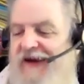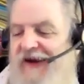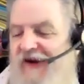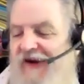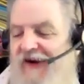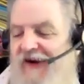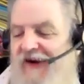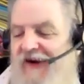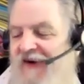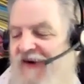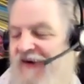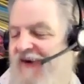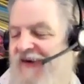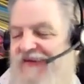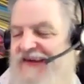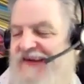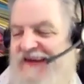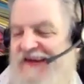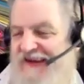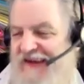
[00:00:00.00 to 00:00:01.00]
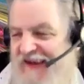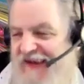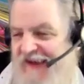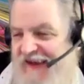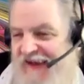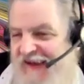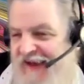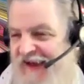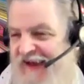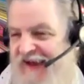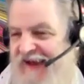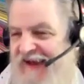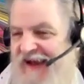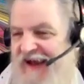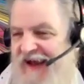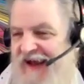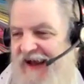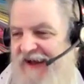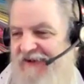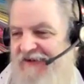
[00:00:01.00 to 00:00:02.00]
No, I'm just teasing.
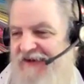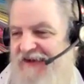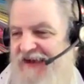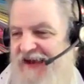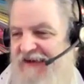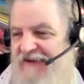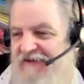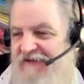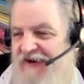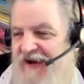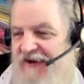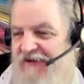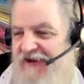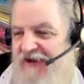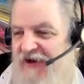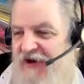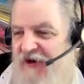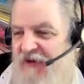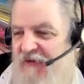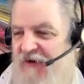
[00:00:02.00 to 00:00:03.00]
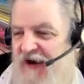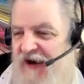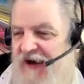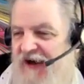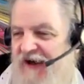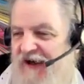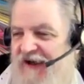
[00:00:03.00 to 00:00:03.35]
I'm just having fun with Norma.